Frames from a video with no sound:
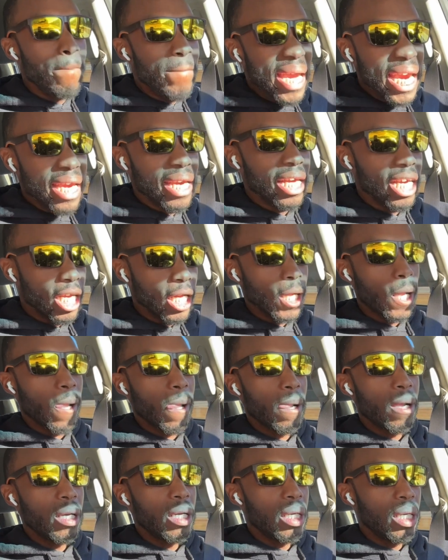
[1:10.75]

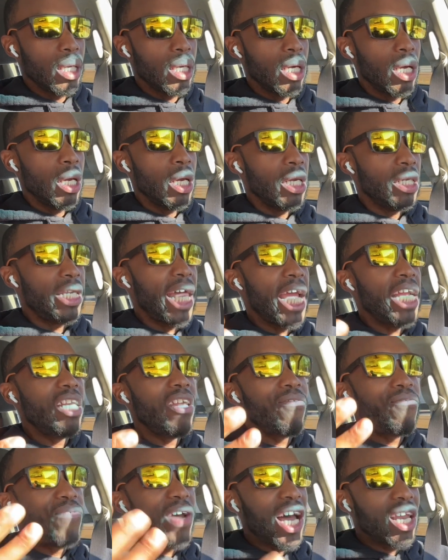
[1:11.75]
Meaning, they
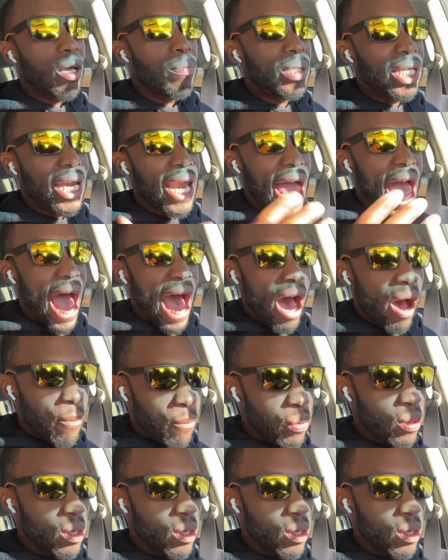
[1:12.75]
developed an app